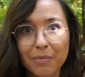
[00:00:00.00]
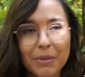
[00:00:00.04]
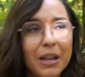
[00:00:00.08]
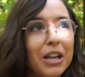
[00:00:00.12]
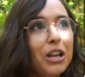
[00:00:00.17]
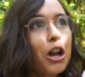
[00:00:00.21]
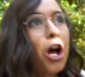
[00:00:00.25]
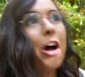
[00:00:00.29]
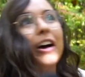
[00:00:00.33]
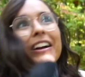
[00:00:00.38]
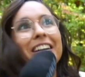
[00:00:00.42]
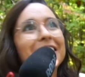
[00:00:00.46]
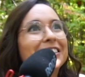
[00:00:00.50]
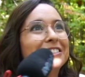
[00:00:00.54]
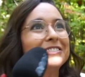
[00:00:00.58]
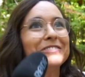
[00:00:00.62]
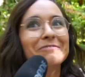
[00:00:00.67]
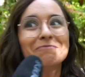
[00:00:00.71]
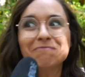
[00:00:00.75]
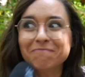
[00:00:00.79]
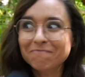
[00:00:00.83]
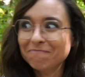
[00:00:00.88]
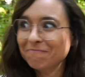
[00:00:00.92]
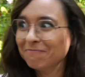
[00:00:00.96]
Like,
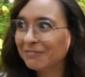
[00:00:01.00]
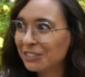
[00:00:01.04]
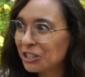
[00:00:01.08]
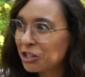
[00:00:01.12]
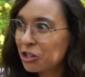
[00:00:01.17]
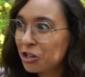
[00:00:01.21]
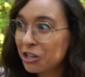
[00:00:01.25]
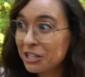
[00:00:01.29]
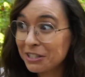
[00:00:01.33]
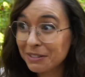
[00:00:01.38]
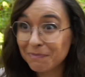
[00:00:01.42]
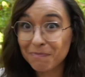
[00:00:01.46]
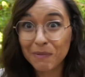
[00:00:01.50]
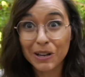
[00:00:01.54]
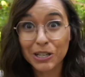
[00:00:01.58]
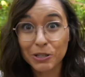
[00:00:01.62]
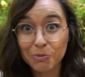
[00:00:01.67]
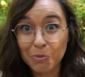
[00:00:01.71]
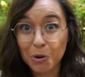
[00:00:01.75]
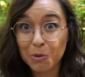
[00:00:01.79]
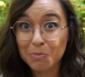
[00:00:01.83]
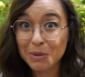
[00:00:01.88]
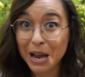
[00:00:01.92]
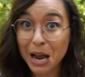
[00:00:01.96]
she's much
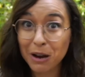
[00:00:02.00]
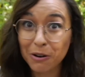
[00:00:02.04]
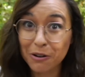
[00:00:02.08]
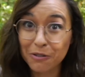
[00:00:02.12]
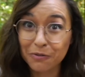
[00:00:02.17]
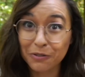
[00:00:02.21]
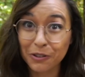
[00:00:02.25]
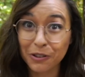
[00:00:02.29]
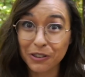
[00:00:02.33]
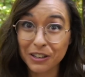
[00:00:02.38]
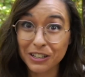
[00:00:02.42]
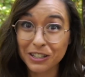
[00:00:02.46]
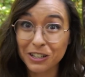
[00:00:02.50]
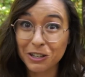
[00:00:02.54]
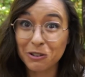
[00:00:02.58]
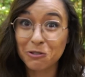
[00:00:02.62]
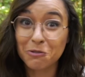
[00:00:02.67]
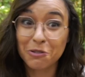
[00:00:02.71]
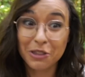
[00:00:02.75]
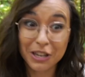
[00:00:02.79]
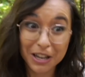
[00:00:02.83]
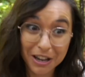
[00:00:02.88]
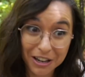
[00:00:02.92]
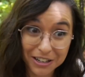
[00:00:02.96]
more powerful than
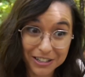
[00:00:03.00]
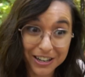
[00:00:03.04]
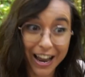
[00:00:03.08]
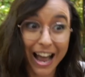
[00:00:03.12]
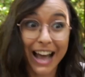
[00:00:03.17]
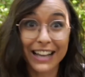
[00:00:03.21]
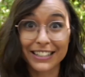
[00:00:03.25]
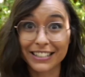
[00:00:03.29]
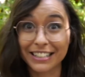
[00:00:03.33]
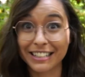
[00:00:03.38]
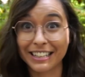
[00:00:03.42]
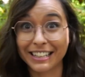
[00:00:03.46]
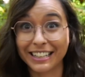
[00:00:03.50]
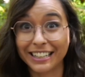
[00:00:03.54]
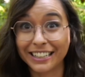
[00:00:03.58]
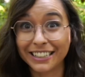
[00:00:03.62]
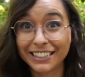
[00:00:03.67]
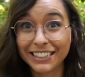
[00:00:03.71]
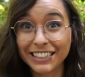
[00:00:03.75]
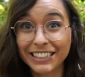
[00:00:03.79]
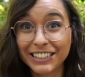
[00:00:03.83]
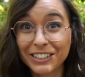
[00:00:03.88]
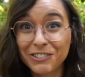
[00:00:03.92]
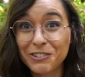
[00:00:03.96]
you. The audacity.
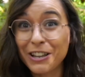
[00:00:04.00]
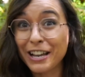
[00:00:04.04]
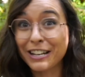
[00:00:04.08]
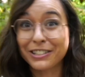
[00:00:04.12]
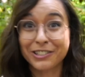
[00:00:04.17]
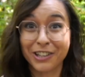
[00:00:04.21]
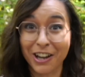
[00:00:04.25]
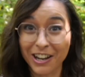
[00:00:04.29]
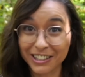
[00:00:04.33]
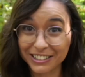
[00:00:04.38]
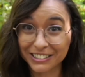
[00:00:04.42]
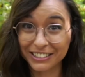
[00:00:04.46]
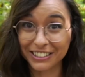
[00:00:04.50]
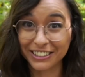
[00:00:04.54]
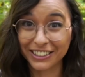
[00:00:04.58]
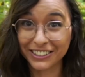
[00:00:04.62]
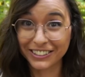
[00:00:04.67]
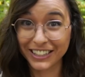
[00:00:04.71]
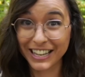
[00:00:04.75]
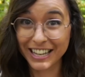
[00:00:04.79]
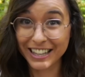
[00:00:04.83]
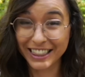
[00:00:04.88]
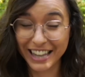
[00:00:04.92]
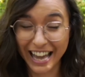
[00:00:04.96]
You can't talk to her
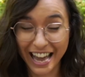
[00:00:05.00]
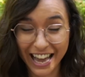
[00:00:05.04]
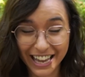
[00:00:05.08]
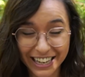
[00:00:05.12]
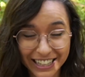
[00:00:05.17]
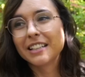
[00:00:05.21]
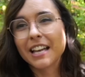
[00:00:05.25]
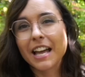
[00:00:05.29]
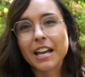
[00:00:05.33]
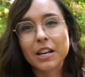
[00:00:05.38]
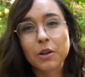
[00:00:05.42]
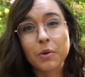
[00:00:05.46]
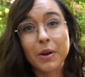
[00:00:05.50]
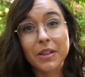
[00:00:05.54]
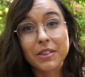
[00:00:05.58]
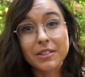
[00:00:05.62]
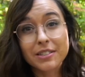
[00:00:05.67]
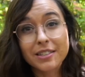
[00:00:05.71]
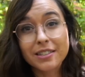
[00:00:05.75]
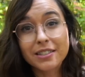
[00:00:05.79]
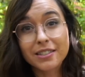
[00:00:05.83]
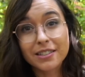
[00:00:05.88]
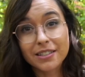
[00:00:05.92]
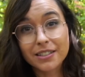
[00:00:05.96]
like that. Anyway,
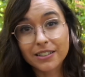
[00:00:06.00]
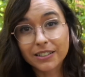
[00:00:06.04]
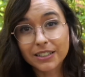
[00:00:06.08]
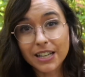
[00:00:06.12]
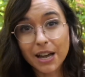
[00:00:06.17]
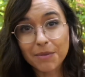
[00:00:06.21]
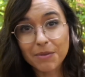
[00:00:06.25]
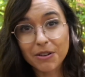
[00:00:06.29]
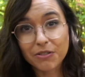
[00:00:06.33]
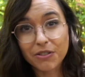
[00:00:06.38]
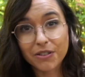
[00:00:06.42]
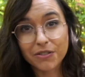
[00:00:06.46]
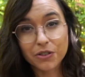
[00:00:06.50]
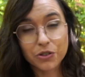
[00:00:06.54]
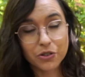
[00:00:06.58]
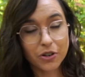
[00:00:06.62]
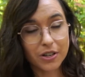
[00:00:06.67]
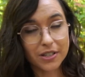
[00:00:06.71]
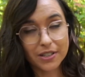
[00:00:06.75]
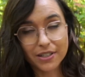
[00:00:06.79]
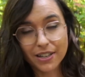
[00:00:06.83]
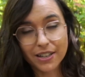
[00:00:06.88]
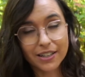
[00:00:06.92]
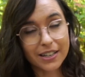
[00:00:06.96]
this is still not my favorite
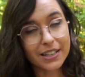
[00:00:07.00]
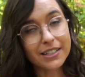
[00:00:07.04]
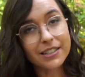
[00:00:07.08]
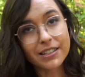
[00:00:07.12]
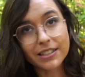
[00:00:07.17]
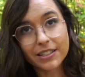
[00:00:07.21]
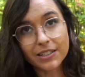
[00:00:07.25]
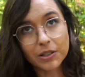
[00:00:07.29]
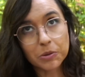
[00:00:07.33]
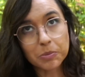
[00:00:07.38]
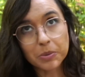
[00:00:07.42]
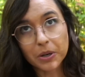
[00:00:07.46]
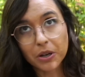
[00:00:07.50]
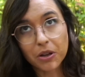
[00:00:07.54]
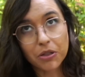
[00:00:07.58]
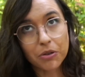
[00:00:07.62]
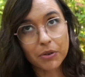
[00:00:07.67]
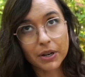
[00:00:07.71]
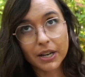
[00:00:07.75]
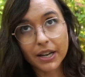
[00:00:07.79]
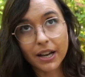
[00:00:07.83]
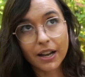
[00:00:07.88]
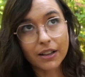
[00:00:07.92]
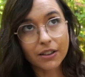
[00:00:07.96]
Dresden. It's still book
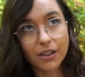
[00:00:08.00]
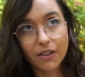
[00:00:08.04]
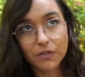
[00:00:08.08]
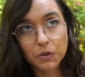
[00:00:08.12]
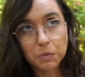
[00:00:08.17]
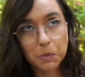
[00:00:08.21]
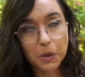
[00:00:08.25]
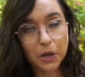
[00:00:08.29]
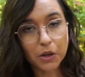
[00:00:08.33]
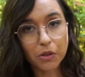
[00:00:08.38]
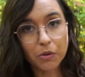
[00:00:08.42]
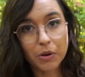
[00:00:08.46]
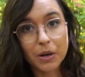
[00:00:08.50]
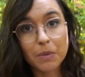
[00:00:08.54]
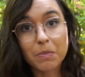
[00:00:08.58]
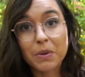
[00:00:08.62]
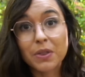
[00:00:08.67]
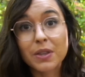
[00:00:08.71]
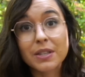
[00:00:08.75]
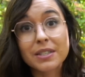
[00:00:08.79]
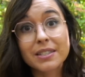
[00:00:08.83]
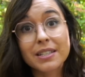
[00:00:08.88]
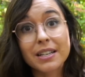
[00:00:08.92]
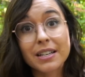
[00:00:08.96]
3. I loved book 3, but
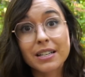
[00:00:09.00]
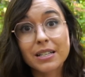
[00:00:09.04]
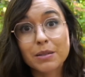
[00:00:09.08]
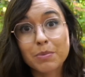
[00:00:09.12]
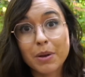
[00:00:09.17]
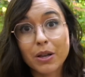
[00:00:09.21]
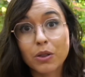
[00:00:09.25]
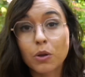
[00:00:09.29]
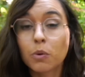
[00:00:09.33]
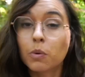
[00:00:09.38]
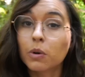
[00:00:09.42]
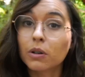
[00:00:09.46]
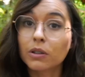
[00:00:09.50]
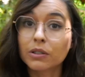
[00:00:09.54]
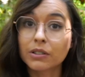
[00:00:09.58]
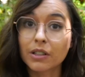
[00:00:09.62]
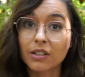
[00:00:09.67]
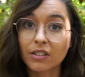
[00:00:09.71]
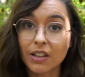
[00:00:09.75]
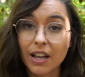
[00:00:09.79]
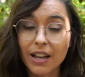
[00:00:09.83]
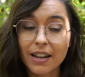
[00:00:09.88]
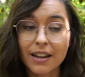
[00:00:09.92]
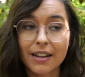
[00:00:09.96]
this did expand the world
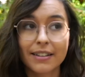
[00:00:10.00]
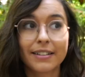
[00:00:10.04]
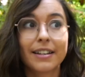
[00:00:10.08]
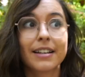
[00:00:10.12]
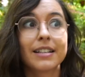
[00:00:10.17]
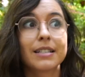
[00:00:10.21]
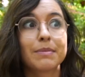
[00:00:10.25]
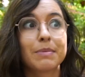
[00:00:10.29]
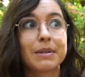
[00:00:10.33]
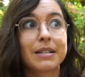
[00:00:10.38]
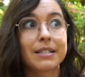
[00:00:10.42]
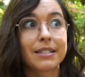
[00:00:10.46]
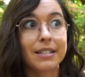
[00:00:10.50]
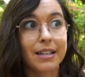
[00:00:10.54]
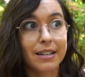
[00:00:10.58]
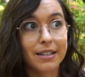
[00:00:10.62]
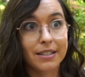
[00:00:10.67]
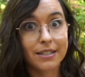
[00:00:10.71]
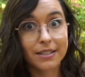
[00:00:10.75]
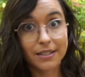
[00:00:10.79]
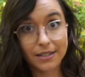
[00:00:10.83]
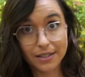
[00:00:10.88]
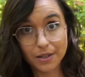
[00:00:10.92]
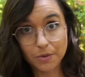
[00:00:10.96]
a lot, and it has me
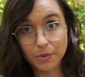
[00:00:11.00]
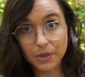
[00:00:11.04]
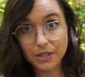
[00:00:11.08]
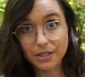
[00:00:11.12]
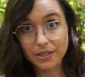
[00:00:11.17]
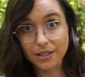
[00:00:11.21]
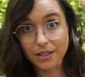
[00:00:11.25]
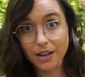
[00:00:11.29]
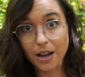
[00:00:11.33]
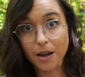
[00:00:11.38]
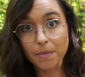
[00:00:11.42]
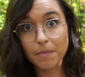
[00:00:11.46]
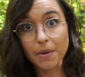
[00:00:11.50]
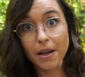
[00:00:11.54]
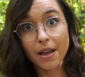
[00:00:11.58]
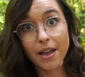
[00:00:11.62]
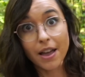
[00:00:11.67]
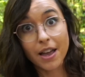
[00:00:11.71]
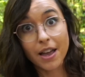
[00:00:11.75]
excited to see what's to come.